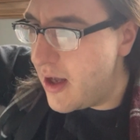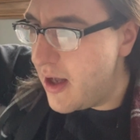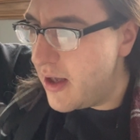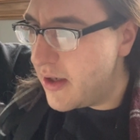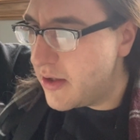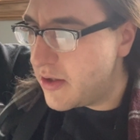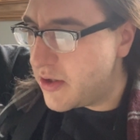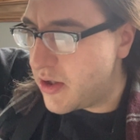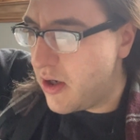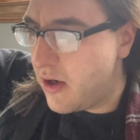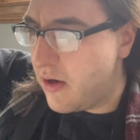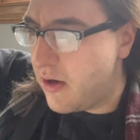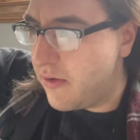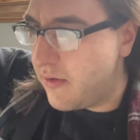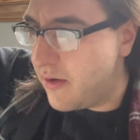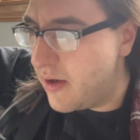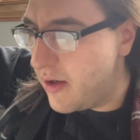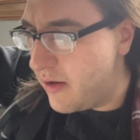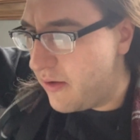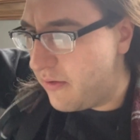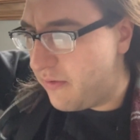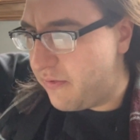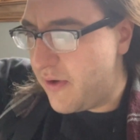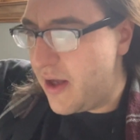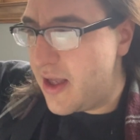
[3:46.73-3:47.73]
So,
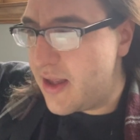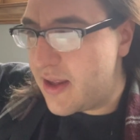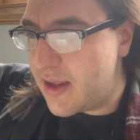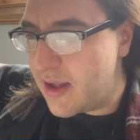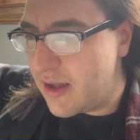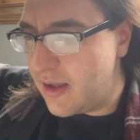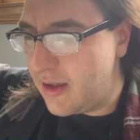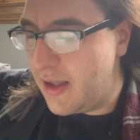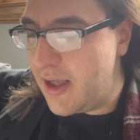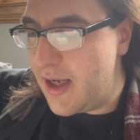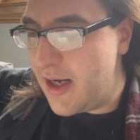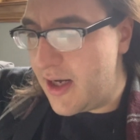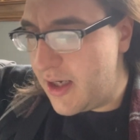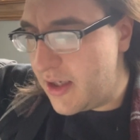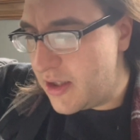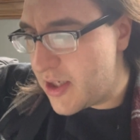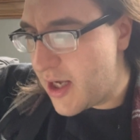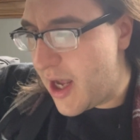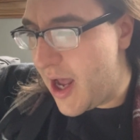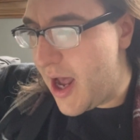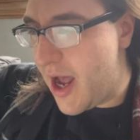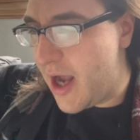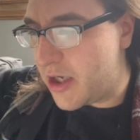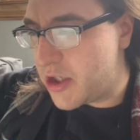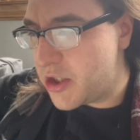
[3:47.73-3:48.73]
faith leading
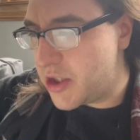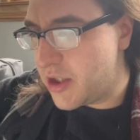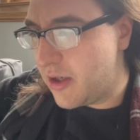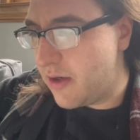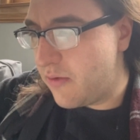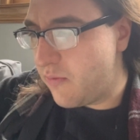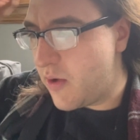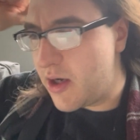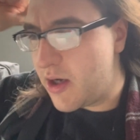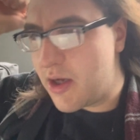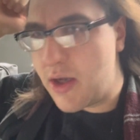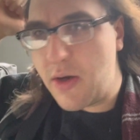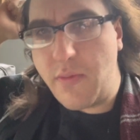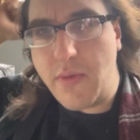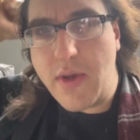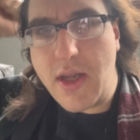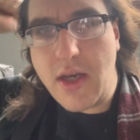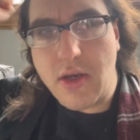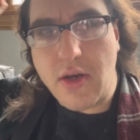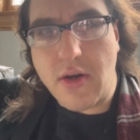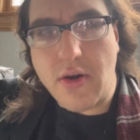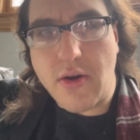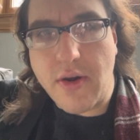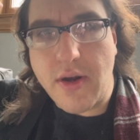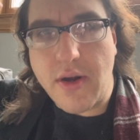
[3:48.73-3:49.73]
to action. What can we
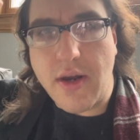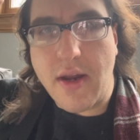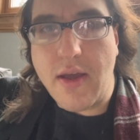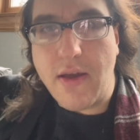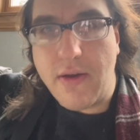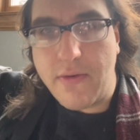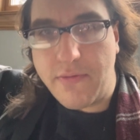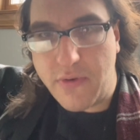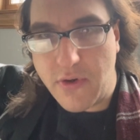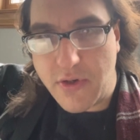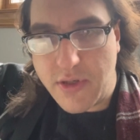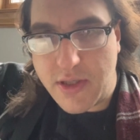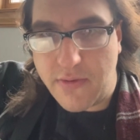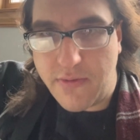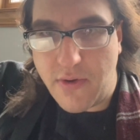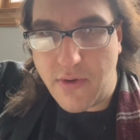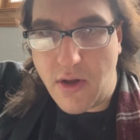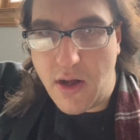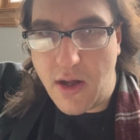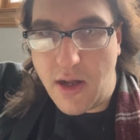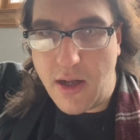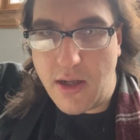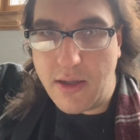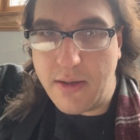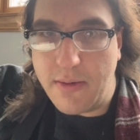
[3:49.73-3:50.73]
learn? First of
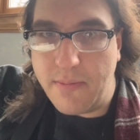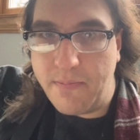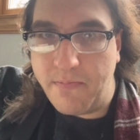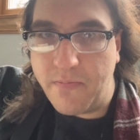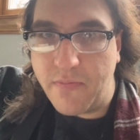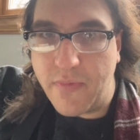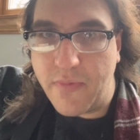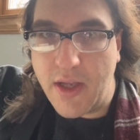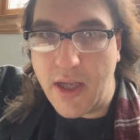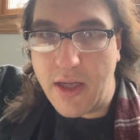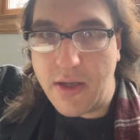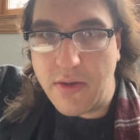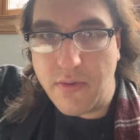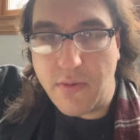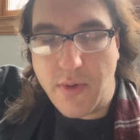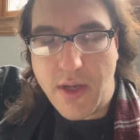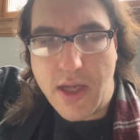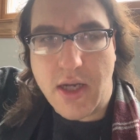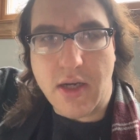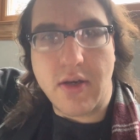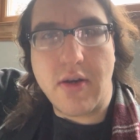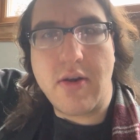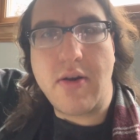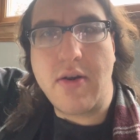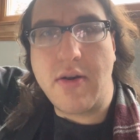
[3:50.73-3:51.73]
all, we
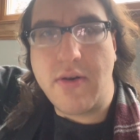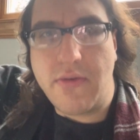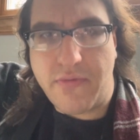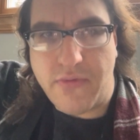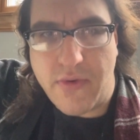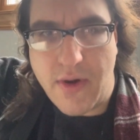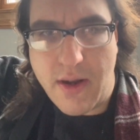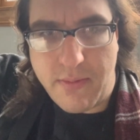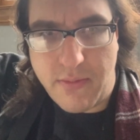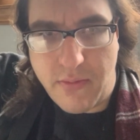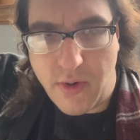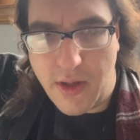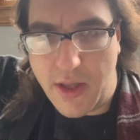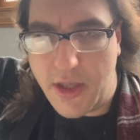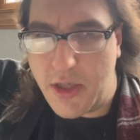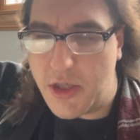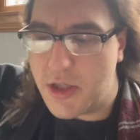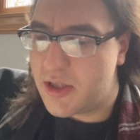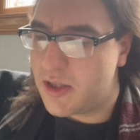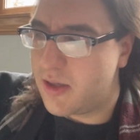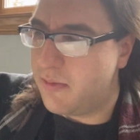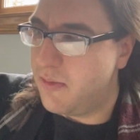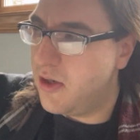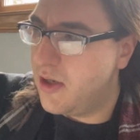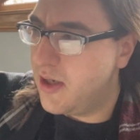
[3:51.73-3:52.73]
can learn from
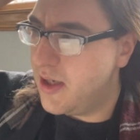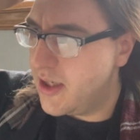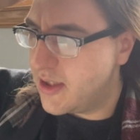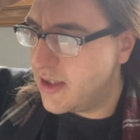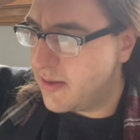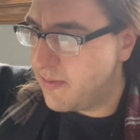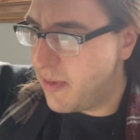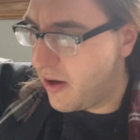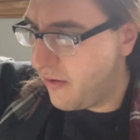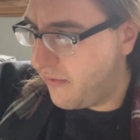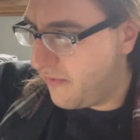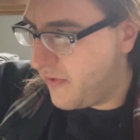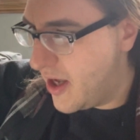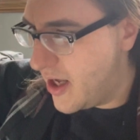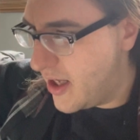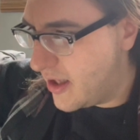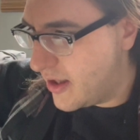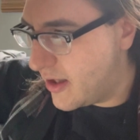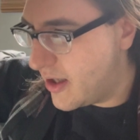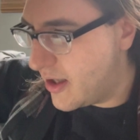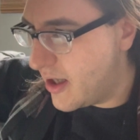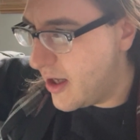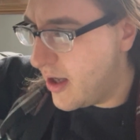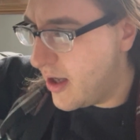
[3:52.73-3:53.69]
religious communities about faith.